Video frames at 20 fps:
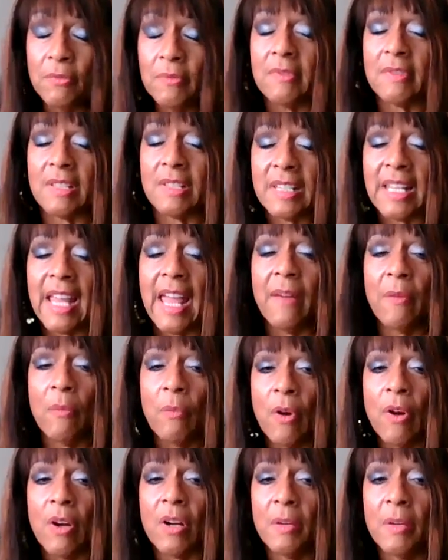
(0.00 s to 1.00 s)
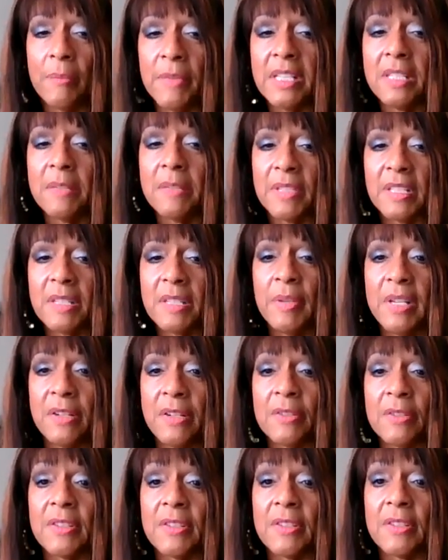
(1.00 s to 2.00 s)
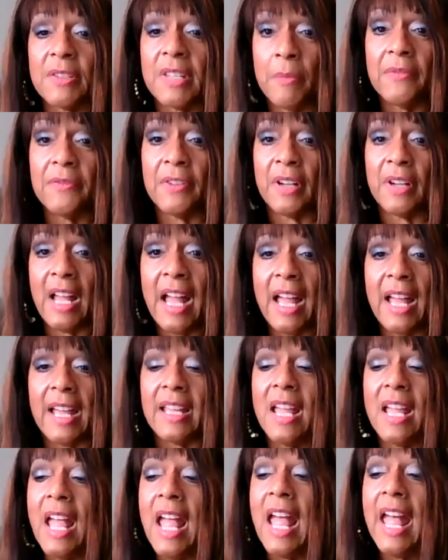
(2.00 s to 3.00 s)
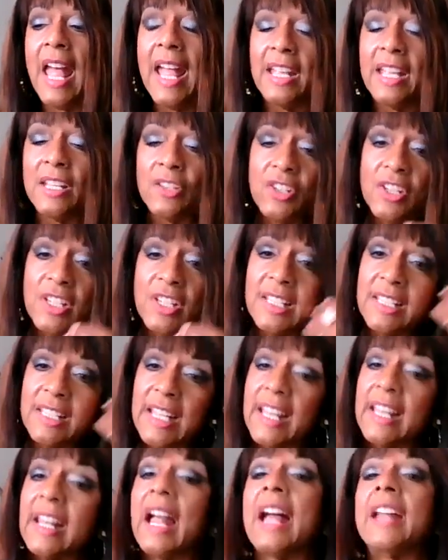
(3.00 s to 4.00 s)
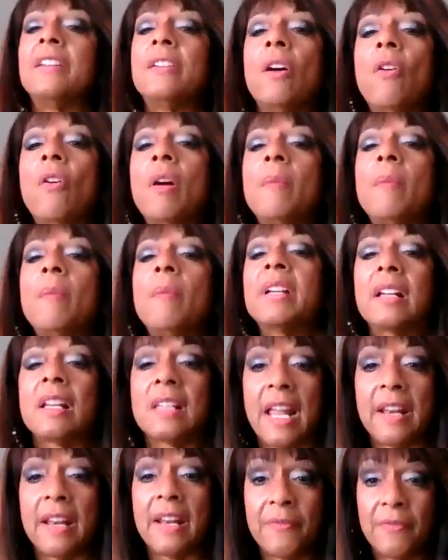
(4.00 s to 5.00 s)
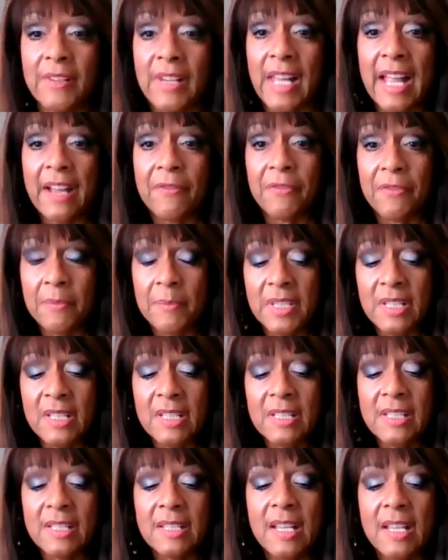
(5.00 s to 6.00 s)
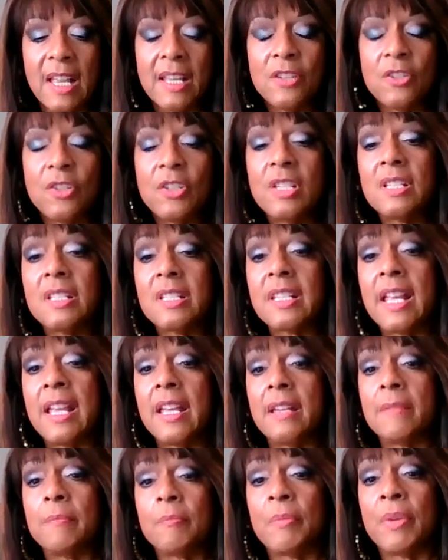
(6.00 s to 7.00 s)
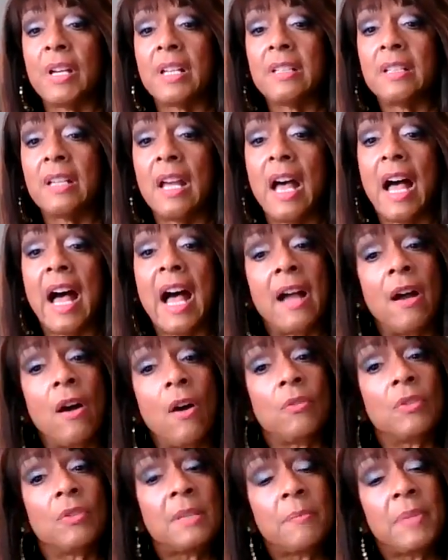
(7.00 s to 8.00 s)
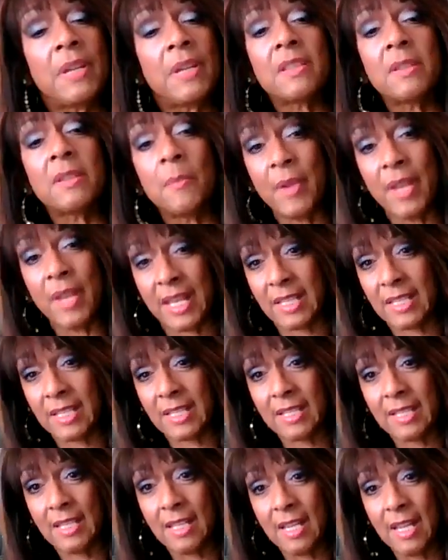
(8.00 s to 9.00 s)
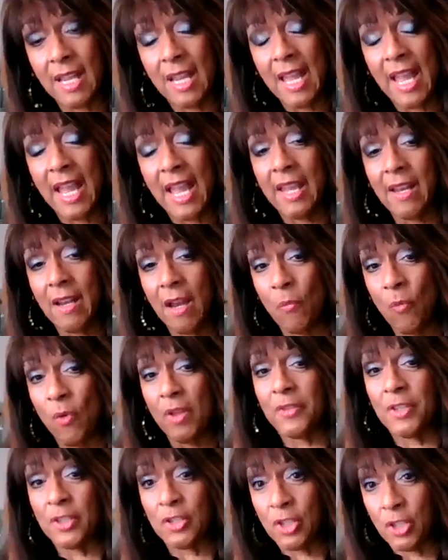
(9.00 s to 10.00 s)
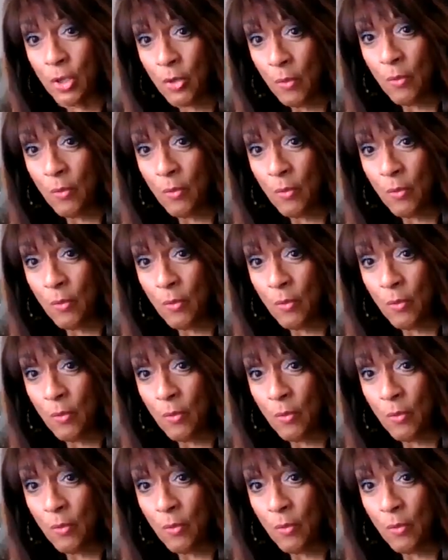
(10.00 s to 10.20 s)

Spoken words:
students that were commencement speakers at Mumford High. And she said, I know I'm gonna get a lot of flack from this. She said, but I only pick the best. And I want the